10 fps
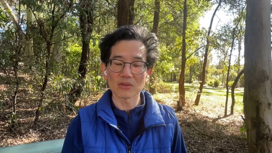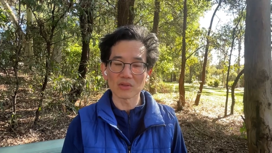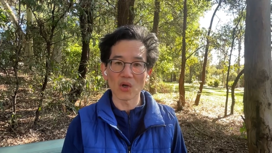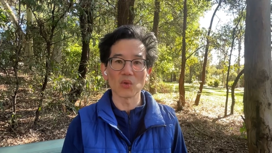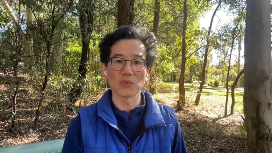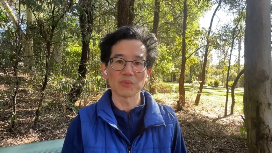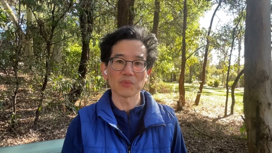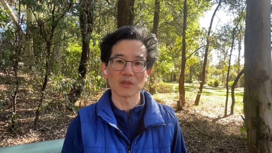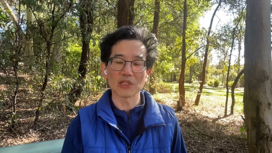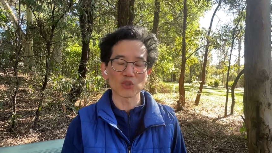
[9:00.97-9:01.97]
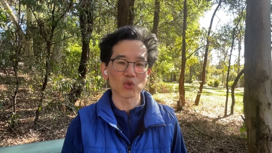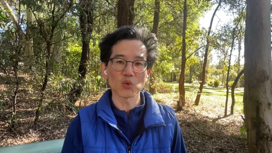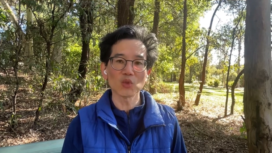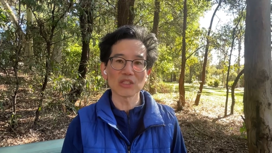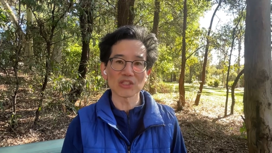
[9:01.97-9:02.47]
No, the
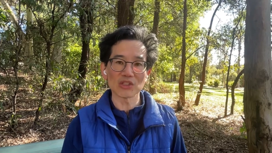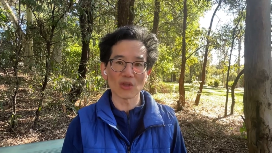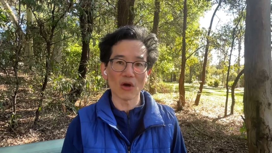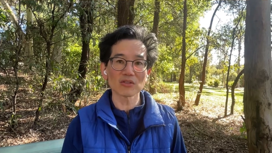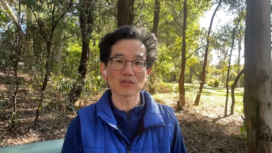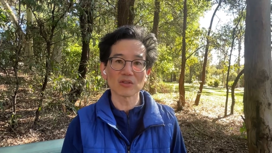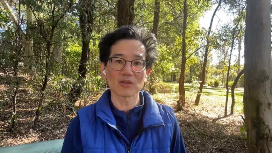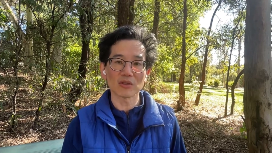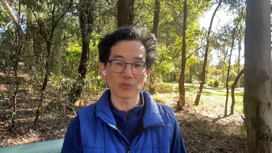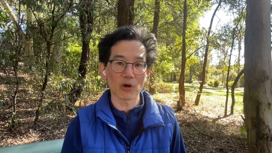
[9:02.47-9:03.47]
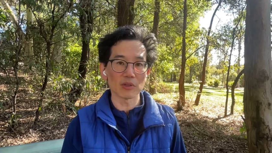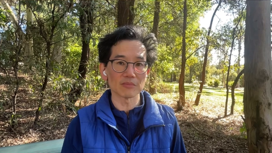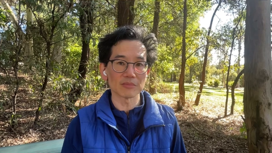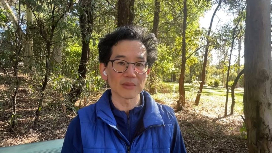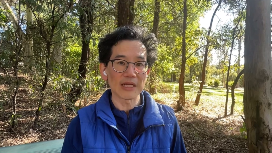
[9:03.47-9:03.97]
school is not the problem.
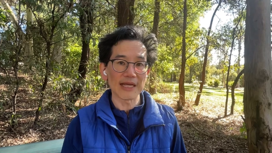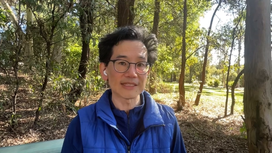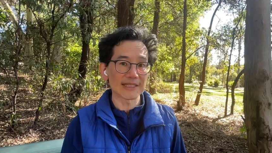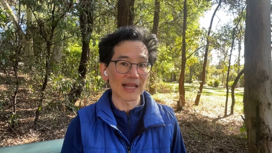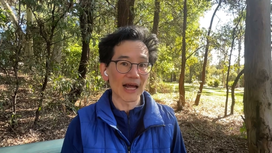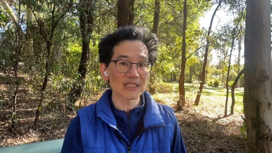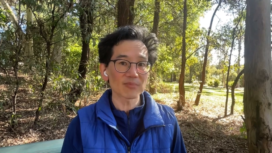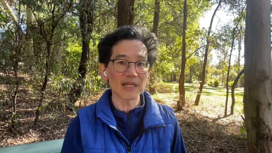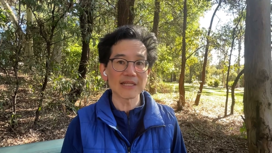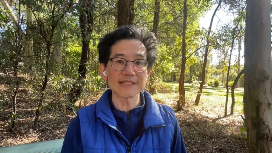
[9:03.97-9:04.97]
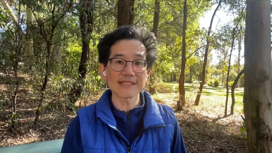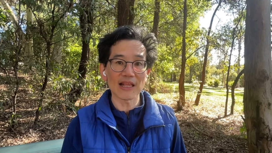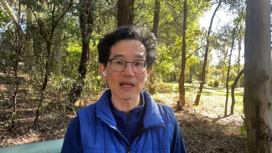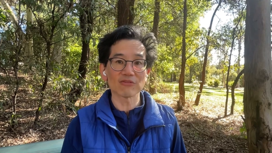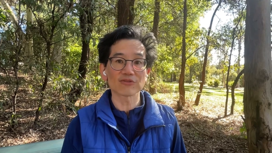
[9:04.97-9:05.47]
It's the last place
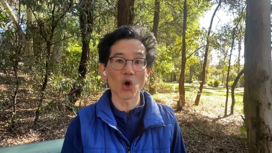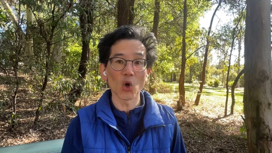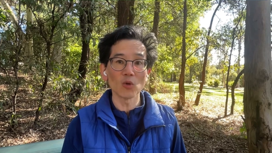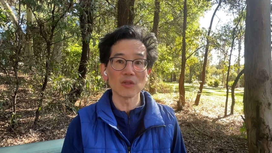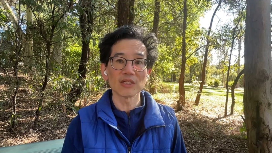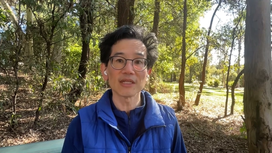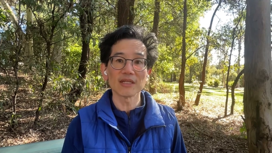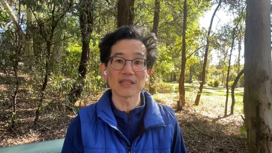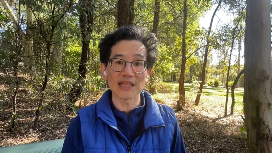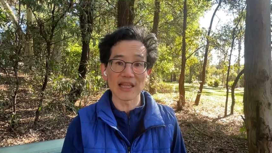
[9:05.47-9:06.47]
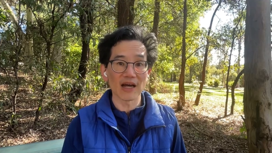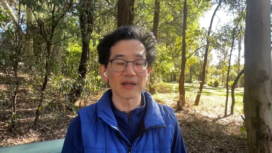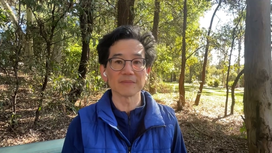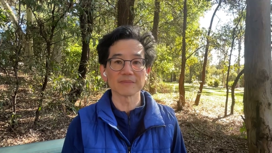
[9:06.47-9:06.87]
left holding the line.